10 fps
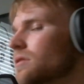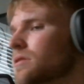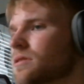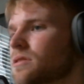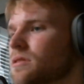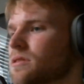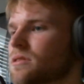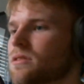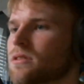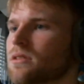Kismet.
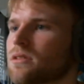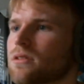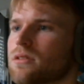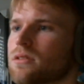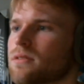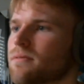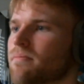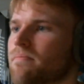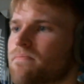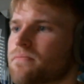
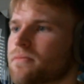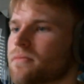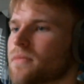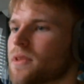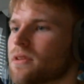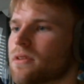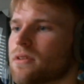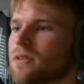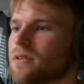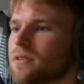It's you.
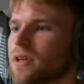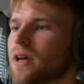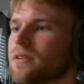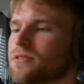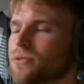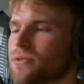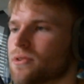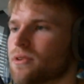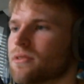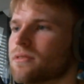Yeah,
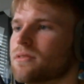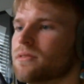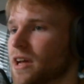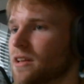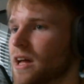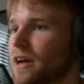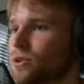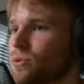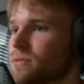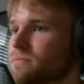so better not lie
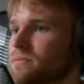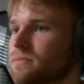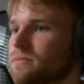to him.